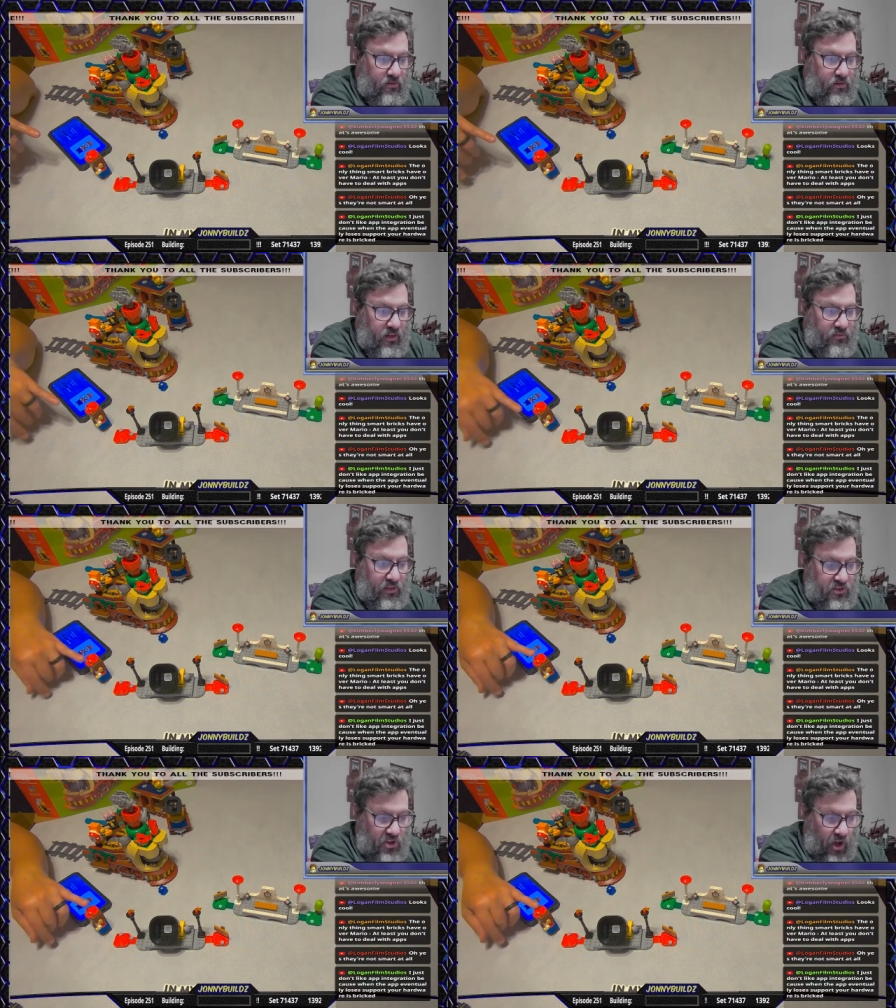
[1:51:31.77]
if they
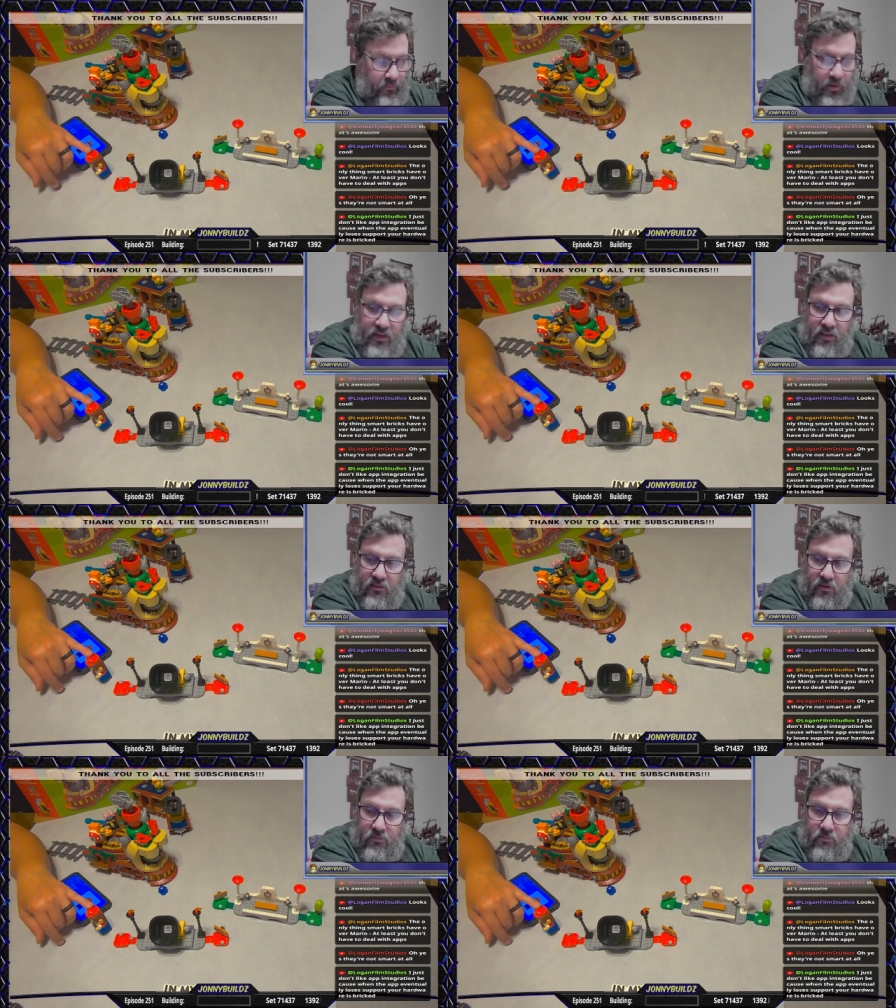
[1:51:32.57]
stop making
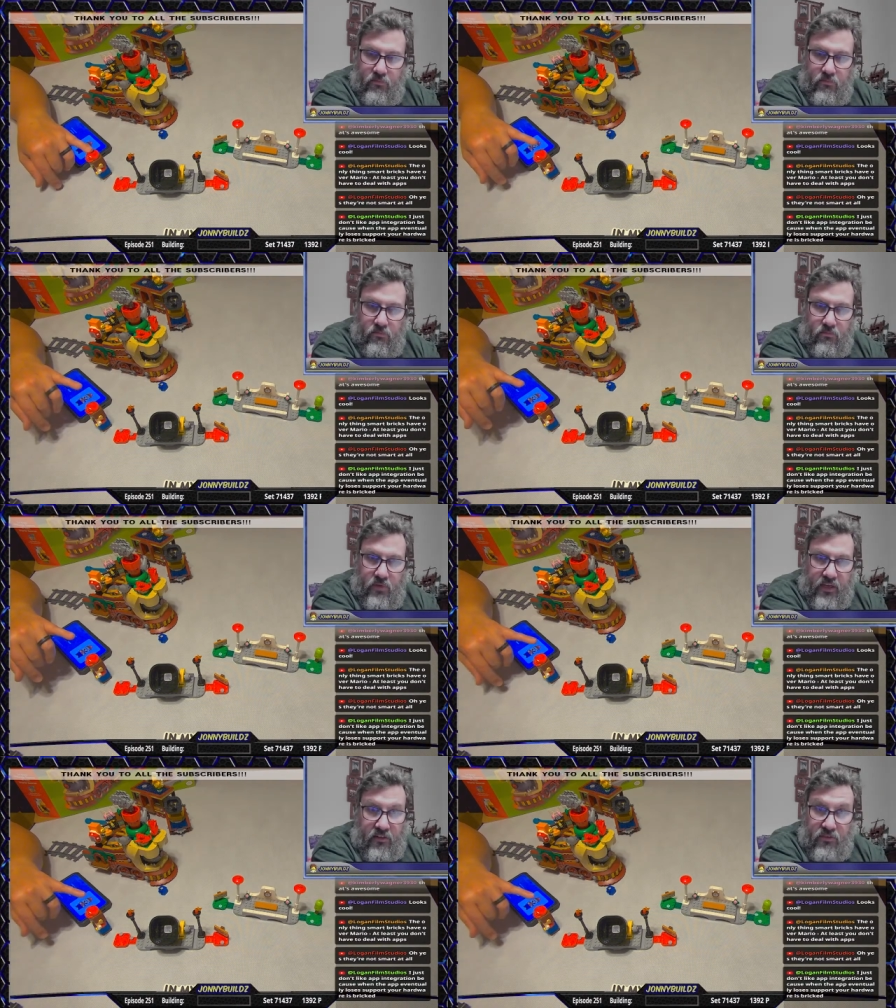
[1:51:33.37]
them, he
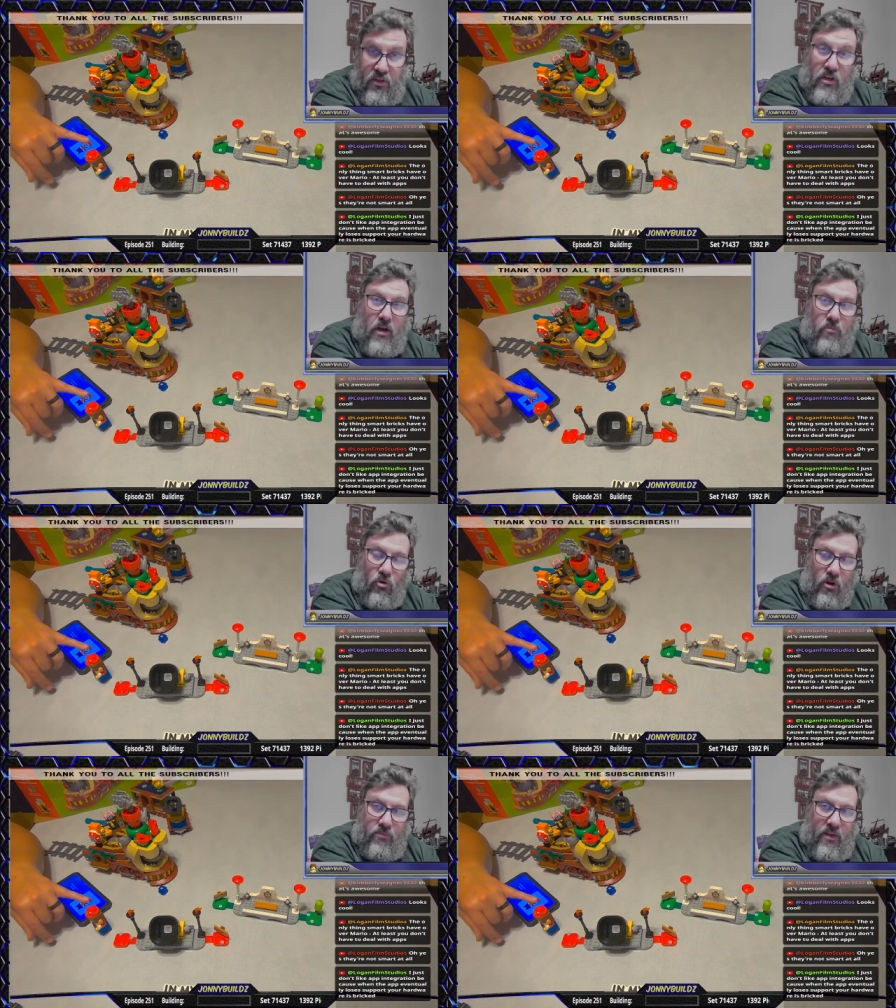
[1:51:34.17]
doesn't need any more
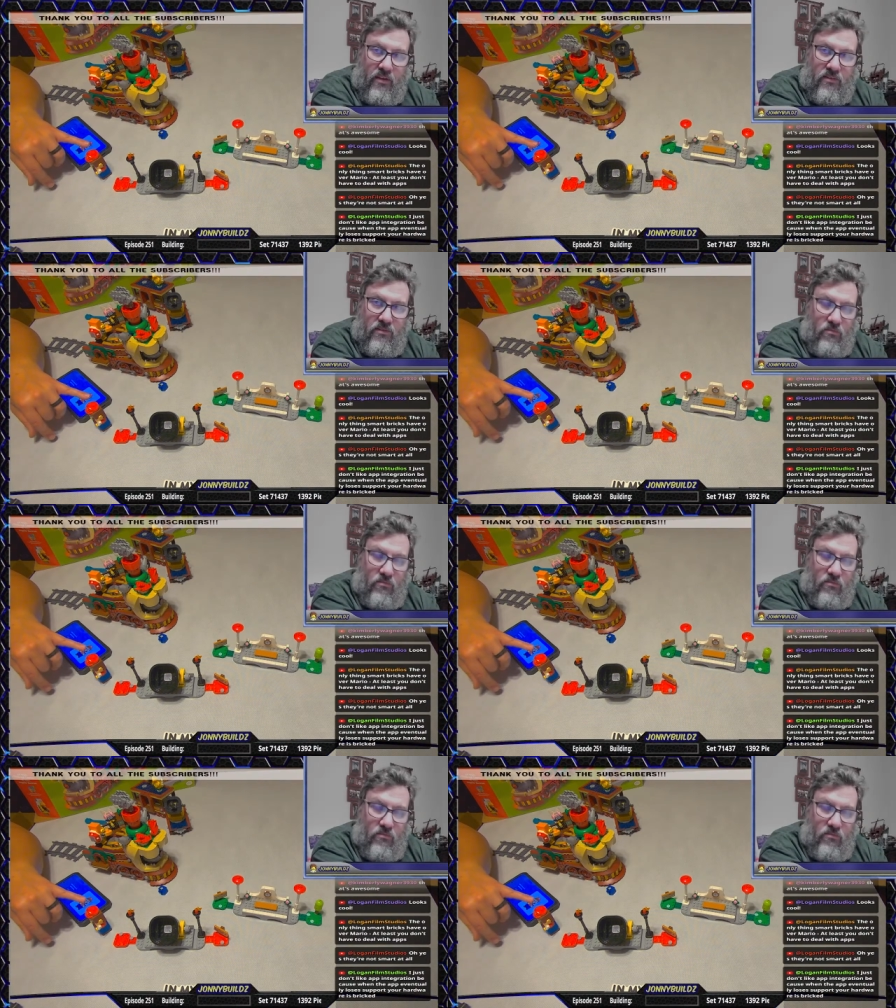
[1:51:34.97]
updates.